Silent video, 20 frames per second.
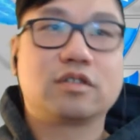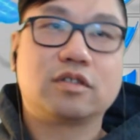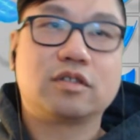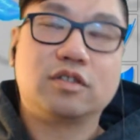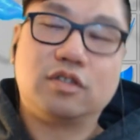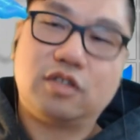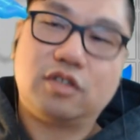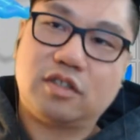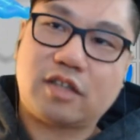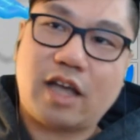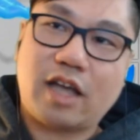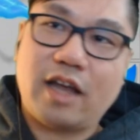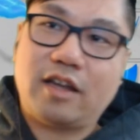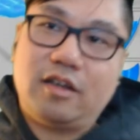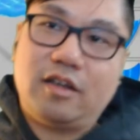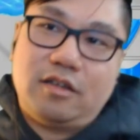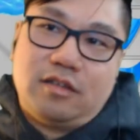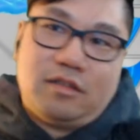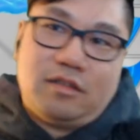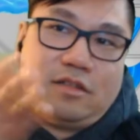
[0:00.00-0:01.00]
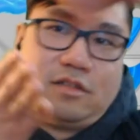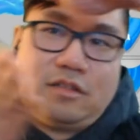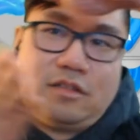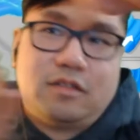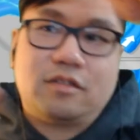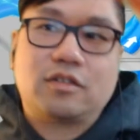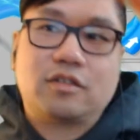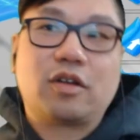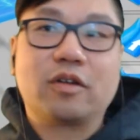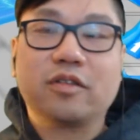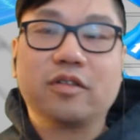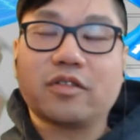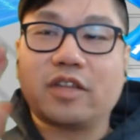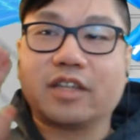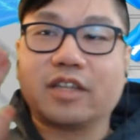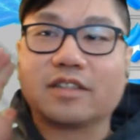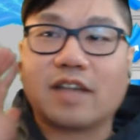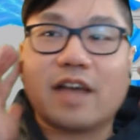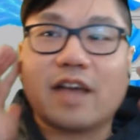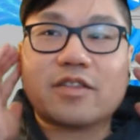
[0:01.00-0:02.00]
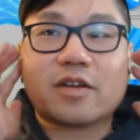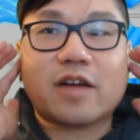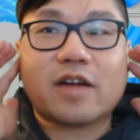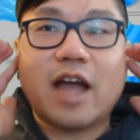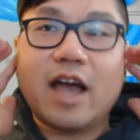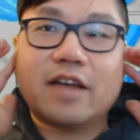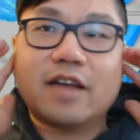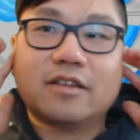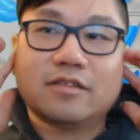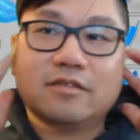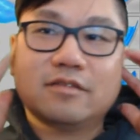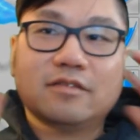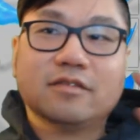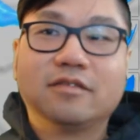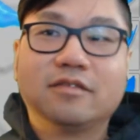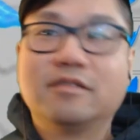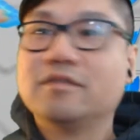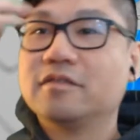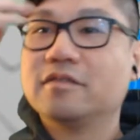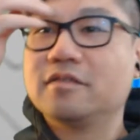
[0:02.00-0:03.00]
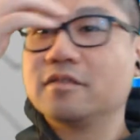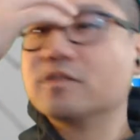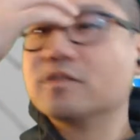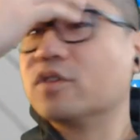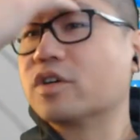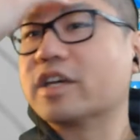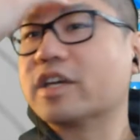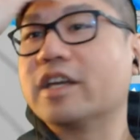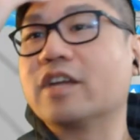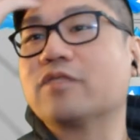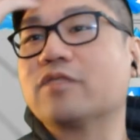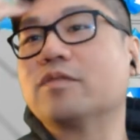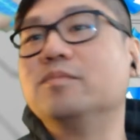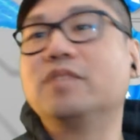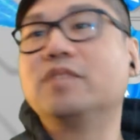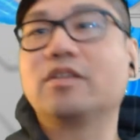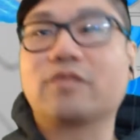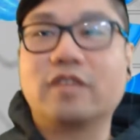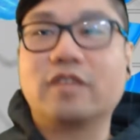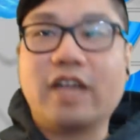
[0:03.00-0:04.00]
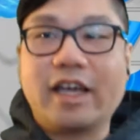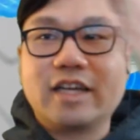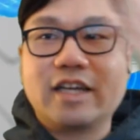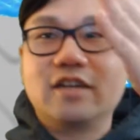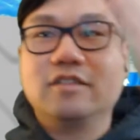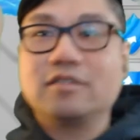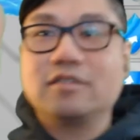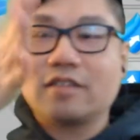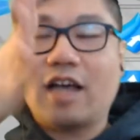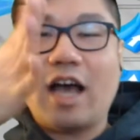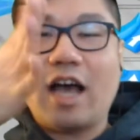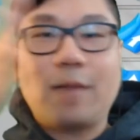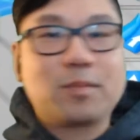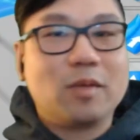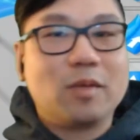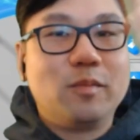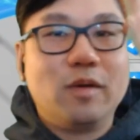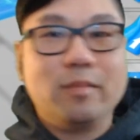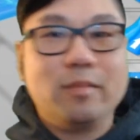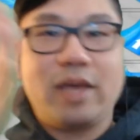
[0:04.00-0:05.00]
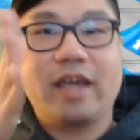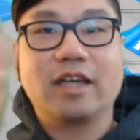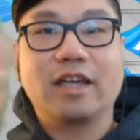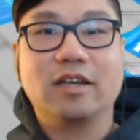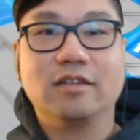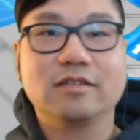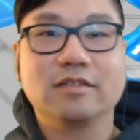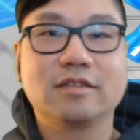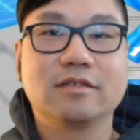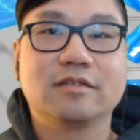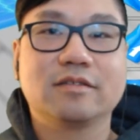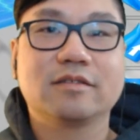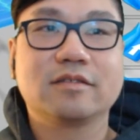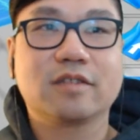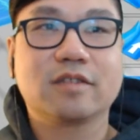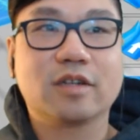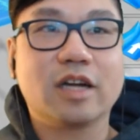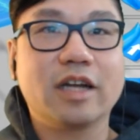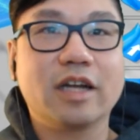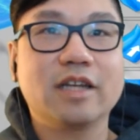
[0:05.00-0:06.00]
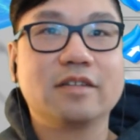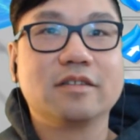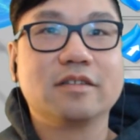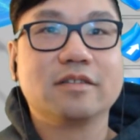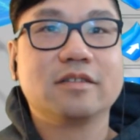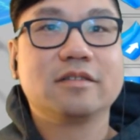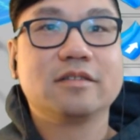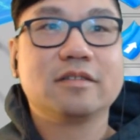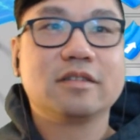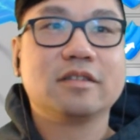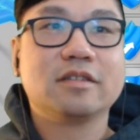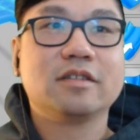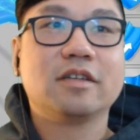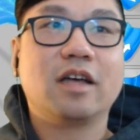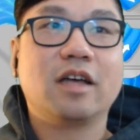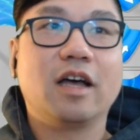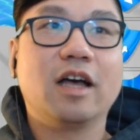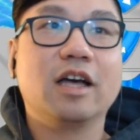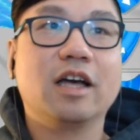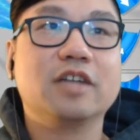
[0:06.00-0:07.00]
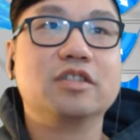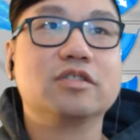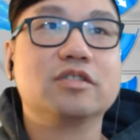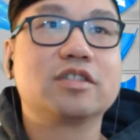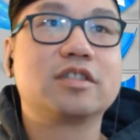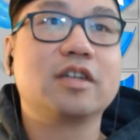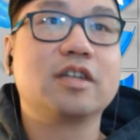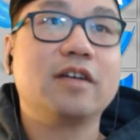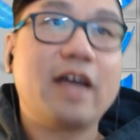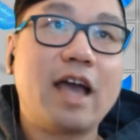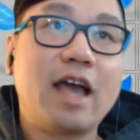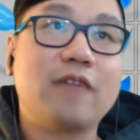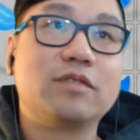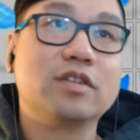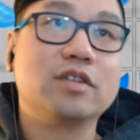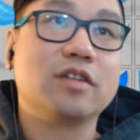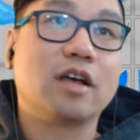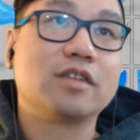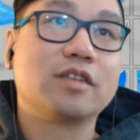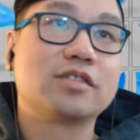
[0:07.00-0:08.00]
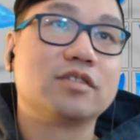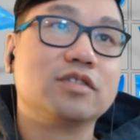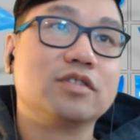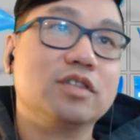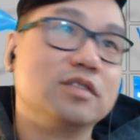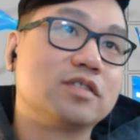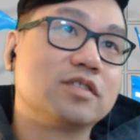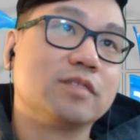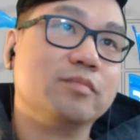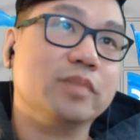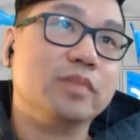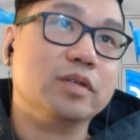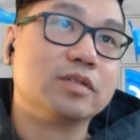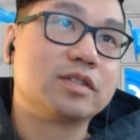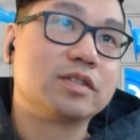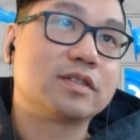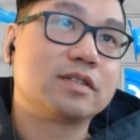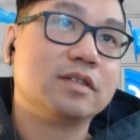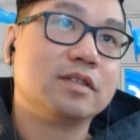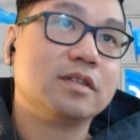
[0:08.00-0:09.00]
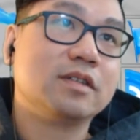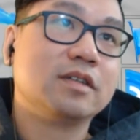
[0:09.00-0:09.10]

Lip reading: Just gotta turn things on their head. Look at it from different angles, optimum angles. All right. You also use some boosts.